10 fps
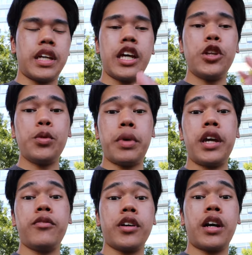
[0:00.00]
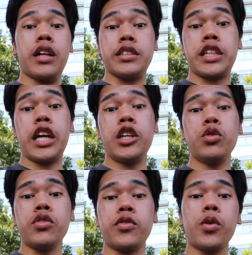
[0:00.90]
Can you pay for college? Can
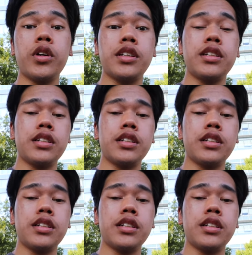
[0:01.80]
you afford